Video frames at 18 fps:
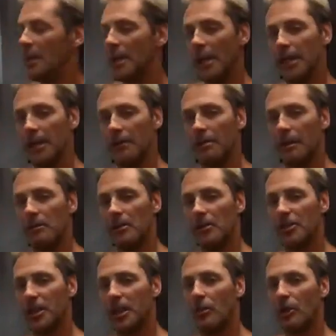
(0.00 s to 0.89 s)
Now you can
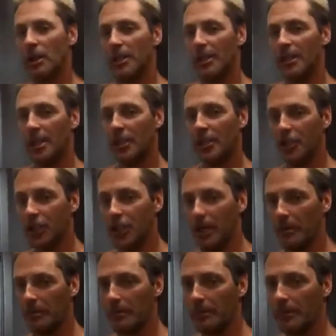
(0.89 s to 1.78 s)
probably see why you need a
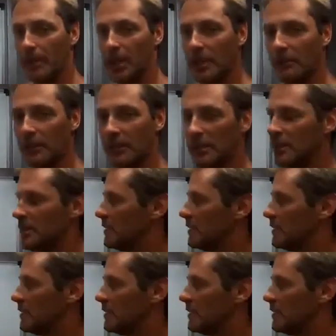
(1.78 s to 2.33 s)
ship, given